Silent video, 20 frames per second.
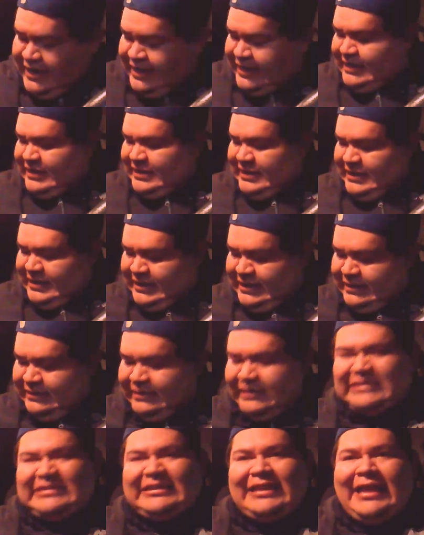And uh,
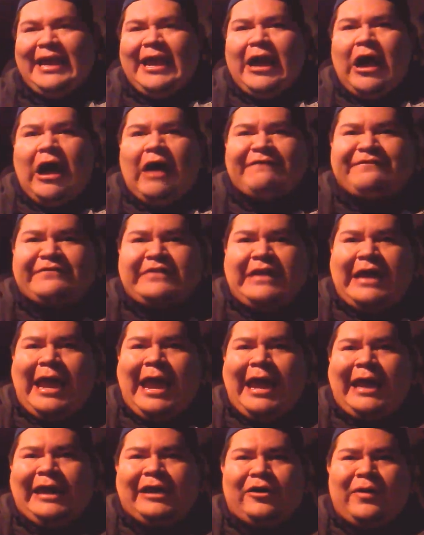let's lay off the
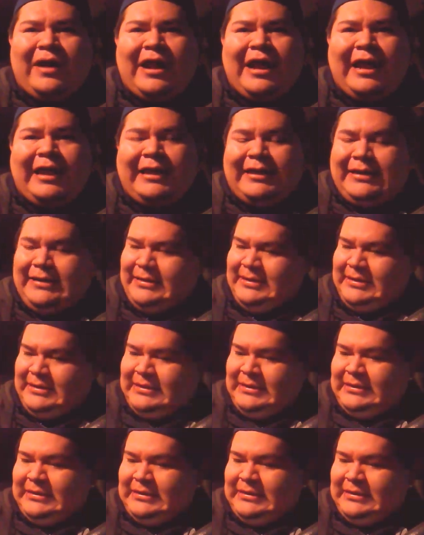Haterade,